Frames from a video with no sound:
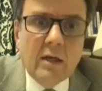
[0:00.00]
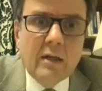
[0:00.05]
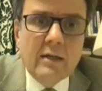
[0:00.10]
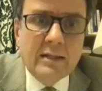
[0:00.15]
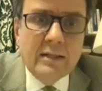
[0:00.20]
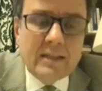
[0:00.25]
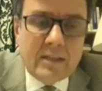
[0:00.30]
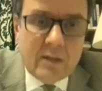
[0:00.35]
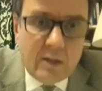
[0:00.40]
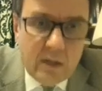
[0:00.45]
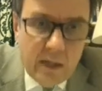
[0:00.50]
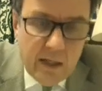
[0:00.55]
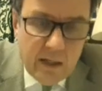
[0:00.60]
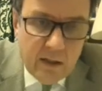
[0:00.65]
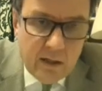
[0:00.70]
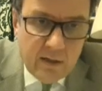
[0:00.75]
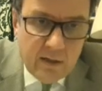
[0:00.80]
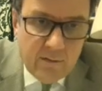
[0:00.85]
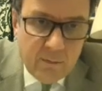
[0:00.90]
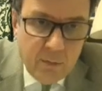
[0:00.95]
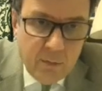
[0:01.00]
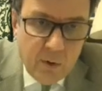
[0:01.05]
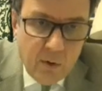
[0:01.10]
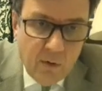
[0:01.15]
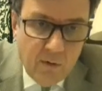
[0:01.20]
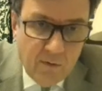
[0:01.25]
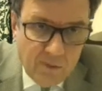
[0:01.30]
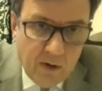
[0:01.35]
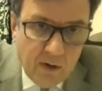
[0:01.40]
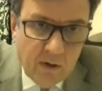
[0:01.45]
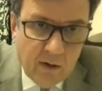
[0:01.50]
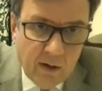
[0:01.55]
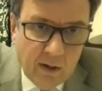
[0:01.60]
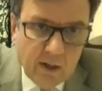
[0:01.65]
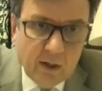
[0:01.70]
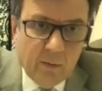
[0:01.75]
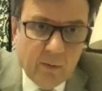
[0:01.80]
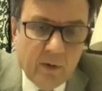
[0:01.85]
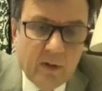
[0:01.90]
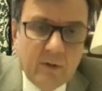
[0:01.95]
distinctive
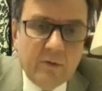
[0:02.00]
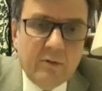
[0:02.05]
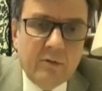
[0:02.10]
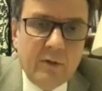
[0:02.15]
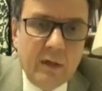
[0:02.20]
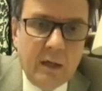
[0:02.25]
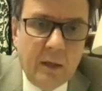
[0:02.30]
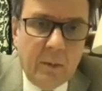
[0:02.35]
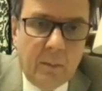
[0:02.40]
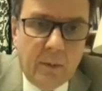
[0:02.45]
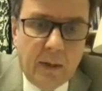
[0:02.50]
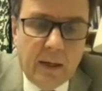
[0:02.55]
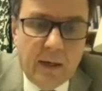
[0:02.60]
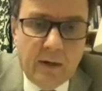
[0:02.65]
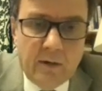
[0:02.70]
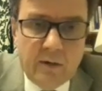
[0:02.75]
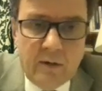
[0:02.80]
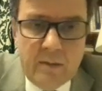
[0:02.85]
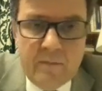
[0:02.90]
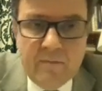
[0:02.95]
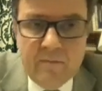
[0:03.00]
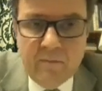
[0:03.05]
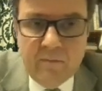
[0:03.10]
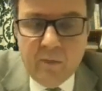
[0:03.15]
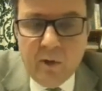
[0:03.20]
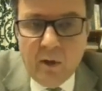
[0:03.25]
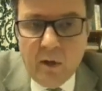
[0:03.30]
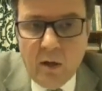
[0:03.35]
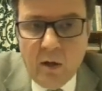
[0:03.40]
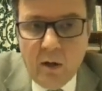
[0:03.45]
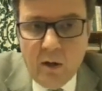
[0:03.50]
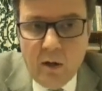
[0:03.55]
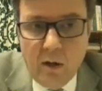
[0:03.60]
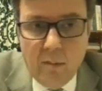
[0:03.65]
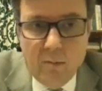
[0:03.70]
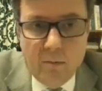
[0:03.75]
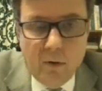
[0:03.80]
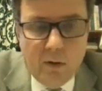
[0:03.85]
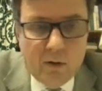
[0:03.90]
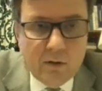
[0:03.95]
portfolio. When you think about,
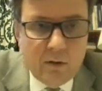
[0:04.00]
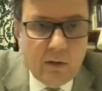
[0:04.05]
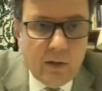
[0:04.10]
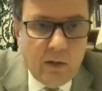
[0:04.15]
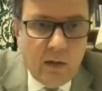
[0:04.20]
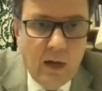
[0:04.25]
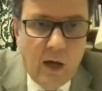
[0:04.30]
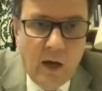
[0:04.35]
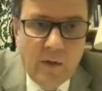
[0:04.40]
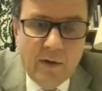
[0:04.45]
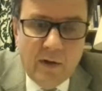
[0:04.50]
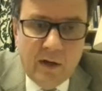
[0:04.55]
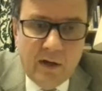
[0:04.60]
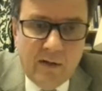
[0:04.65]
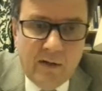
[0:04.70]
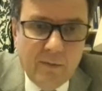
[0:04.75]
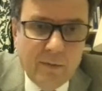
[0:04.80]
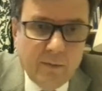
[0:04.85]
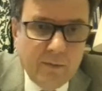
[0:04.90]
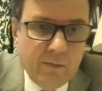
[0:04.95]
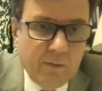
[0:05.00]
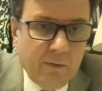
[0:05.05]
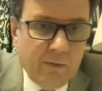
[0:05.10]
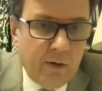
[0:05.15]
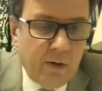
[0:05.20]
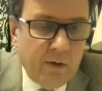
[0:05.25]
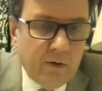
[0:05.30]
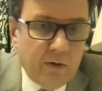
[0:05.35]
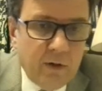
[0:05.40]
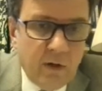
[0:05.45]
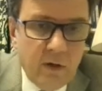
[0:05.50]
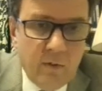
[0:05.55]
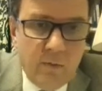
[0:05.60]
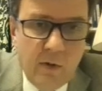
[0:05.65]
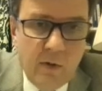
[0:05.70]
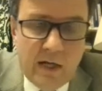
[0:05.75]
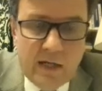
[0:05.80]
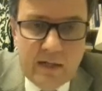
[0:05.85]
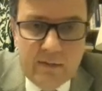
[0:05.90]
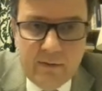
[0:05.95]
I'm not other government portfolios, you
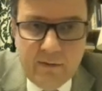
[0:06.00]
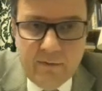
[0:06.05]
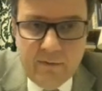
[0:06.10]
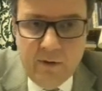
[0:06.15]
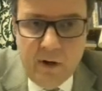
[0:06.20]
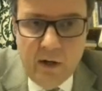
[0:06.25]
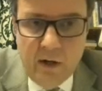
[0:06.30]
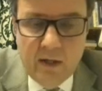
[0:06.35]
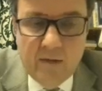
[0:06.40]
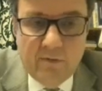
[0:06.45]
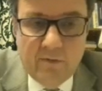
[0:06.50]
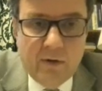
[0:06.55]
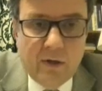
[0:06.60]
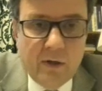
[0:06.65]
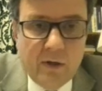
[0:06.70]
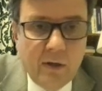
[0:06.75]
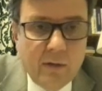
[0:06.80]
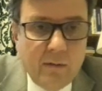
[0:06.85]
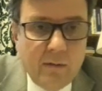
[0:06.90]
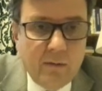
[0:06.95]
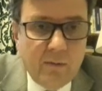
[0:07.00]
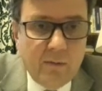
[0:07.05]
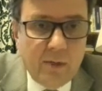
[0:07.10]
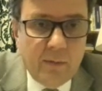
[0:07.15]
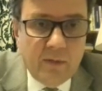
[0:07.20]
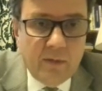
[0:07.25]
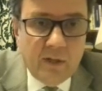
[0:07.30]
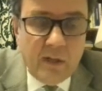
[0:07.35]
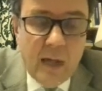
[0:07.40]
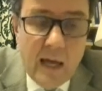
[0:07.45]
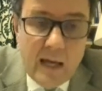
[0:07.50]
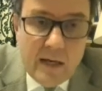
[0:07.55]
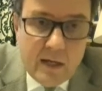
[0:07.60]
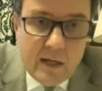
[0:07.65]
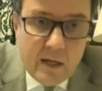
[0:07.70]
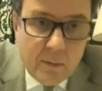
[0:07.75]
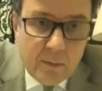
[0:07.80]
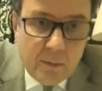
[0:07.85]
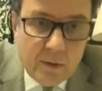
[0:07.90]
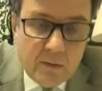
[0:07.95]
might have a 5-year, perhaps a
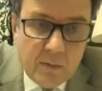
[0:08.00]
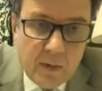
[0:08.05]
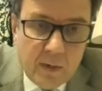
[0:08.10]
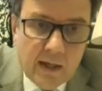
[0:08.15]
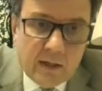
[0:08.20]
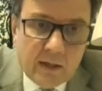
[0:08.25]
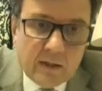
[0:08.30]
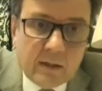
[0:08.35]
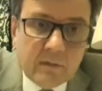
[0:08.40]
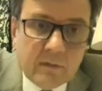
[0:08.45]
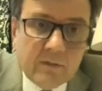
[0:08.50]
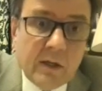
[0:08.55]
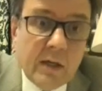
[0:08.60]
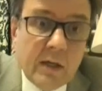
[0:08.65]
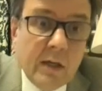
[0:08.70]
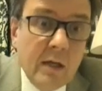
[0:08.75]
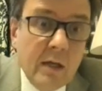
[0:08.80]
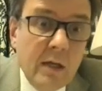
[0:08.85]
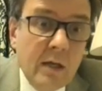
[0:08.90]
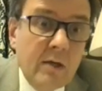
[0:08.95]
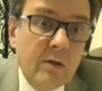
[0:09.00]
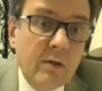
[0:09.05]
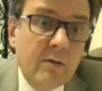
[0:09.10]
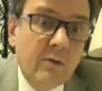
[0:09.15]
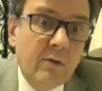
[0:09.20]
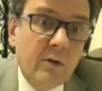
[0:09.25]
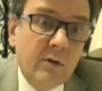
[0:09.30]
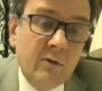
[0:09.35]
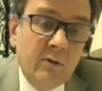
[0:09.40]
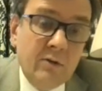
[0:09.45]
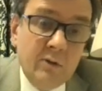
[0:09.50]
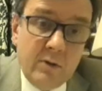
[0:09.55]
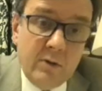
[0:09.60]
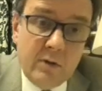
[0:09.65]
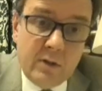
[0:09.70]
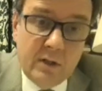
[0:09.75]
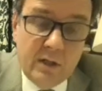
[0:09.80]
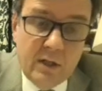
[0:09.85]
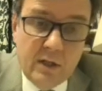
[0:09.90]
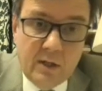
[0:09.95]
10-year perspective. Here, you've got a
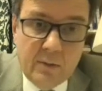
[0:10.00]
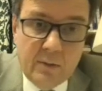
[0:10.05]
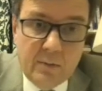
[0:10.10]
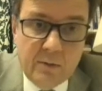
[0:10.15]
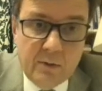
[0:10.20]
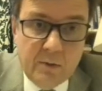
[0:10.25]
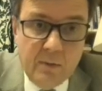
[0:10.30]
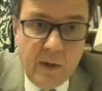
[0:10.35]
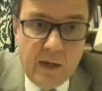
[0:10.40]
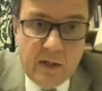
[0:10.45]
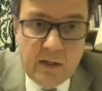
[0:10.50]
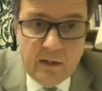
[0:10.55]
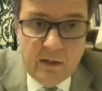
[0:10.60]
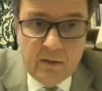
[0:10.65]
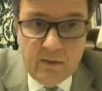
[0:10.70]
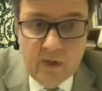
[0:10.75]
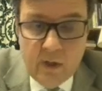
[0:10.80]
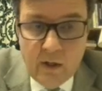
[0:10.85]
30-year perspective.